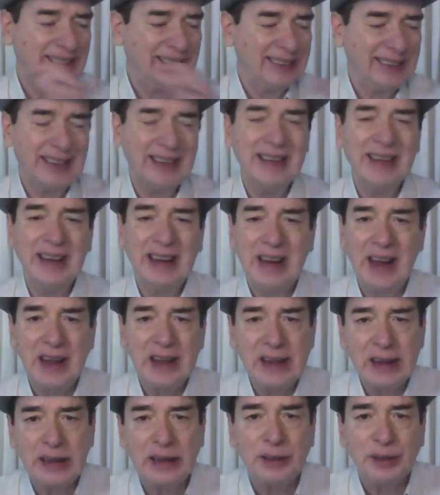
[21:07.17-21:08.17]
really
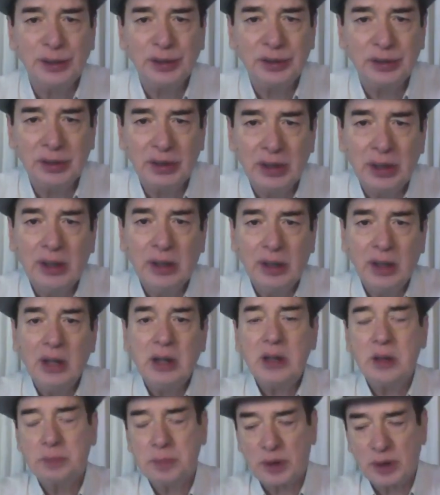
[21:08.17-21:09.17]
like is
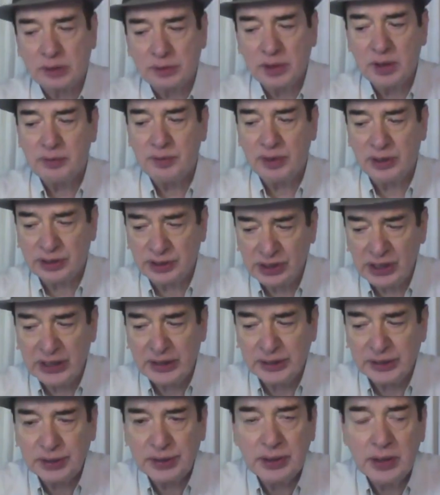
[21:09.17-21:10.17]
the proverb which
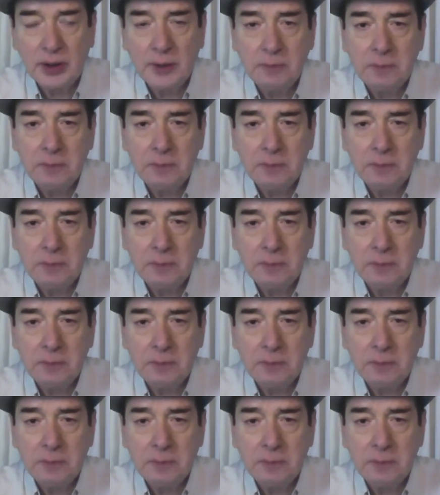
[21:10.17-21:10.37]
says,